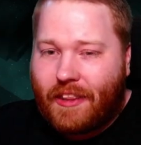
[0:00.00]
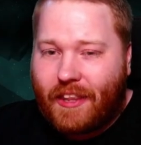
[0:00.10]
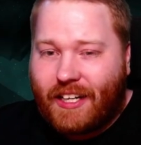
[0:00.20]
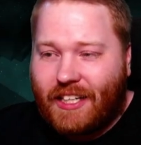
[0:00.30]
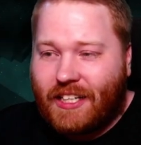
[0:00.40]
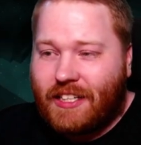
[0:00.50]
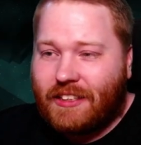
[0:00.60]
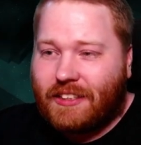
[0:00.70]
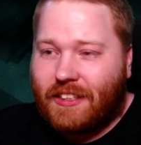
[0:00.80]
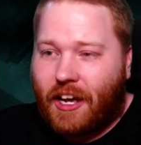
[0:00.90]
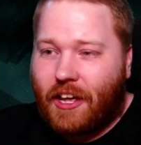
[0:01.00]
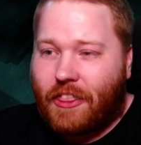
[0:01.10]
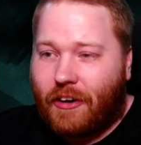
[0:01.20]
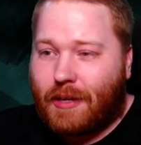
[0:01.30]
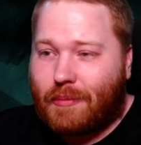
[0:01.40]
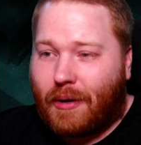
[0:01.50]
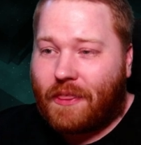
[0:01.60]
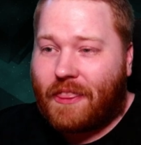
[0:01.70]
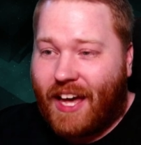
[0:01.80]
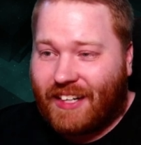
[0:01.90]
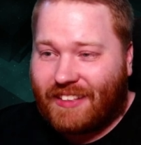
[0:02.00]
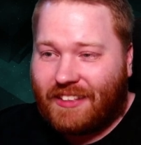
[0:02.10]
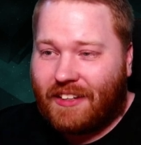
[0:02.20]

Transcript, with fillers: they didn't thought about that.